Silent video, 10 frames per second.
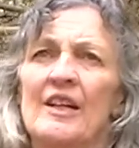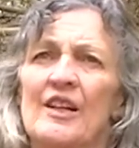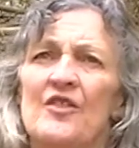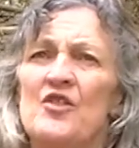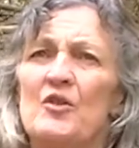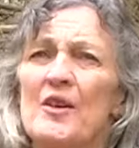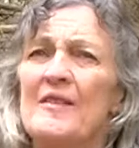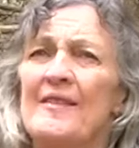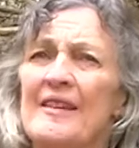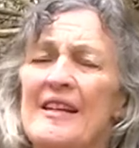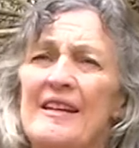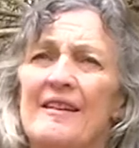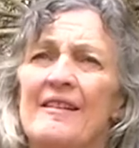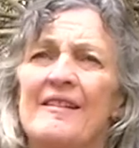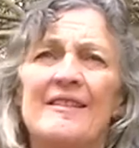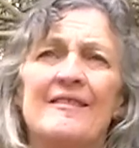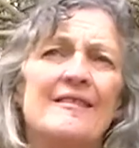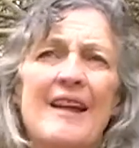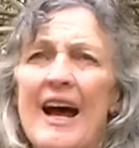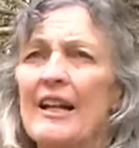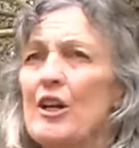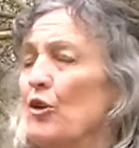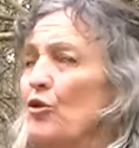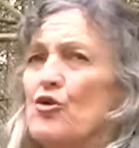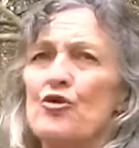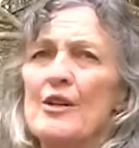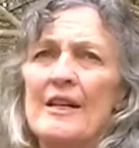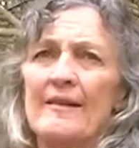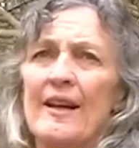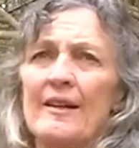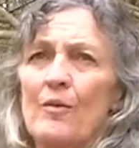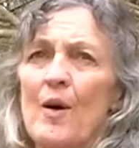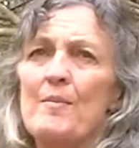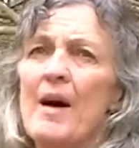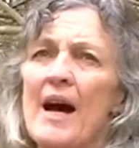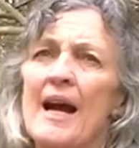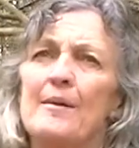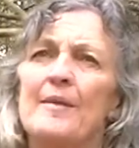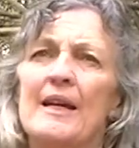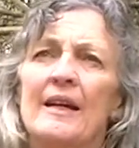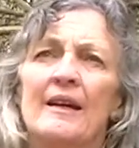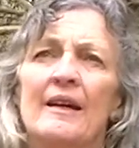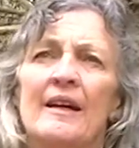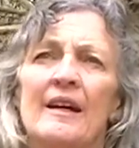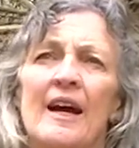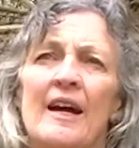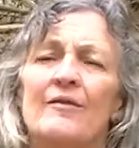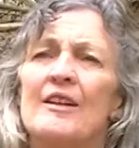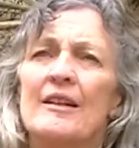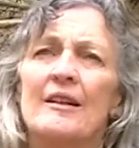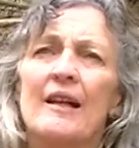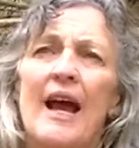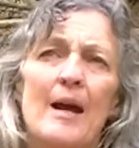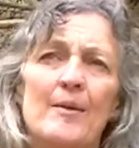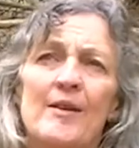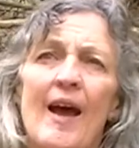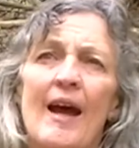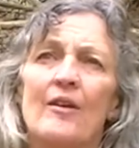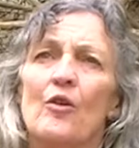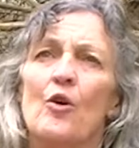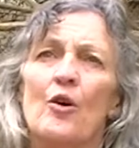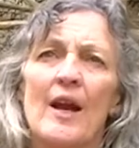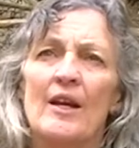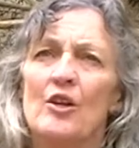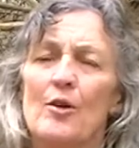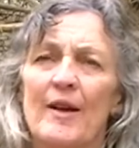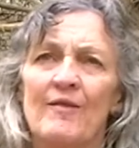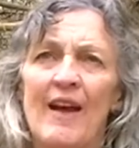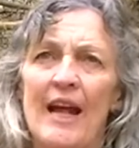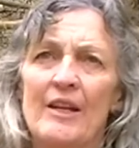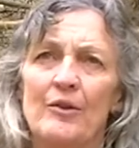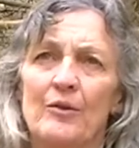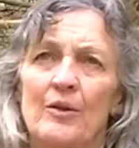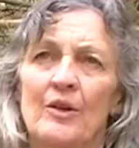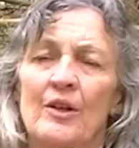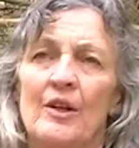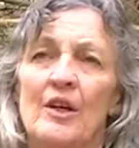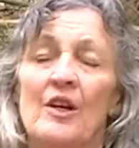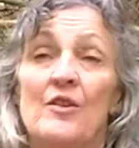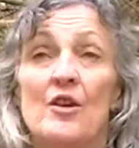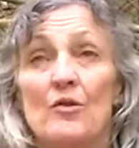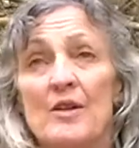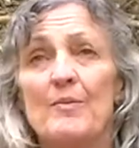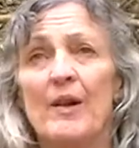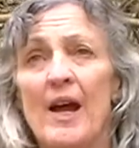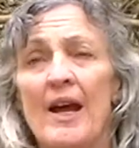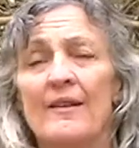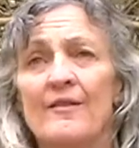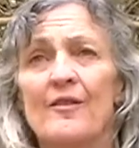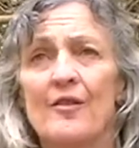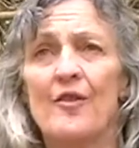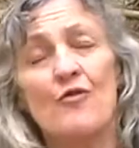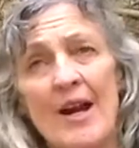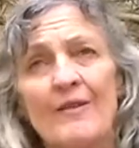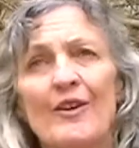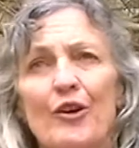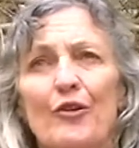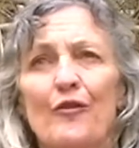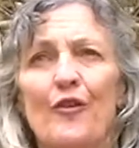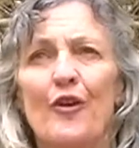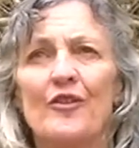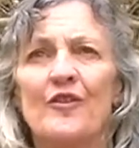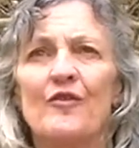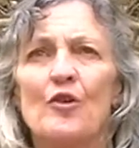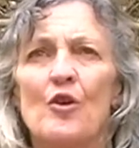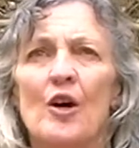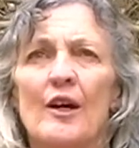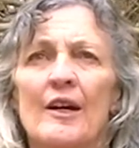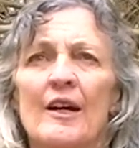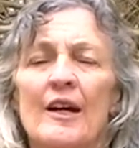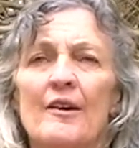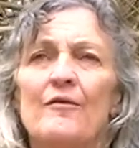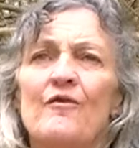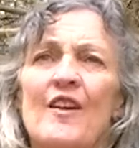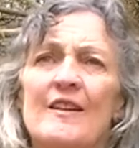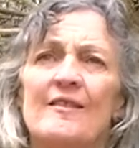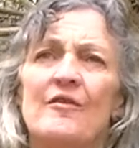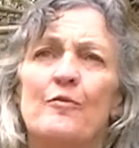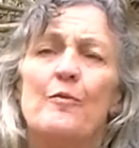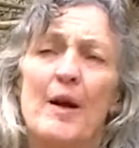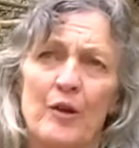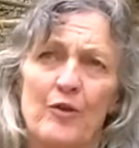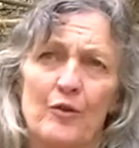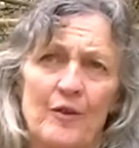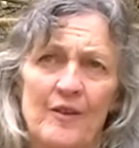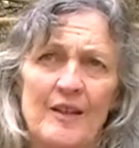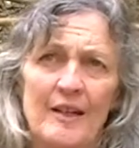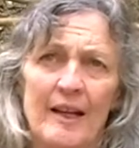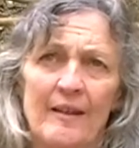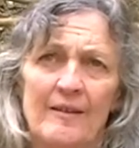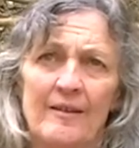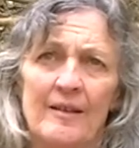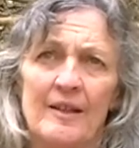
As you can see, these gnarly old trees like the one behind me have little habitat or economic value. The only plants that are thriving on the forest floor are invasive buckthorn seedlings.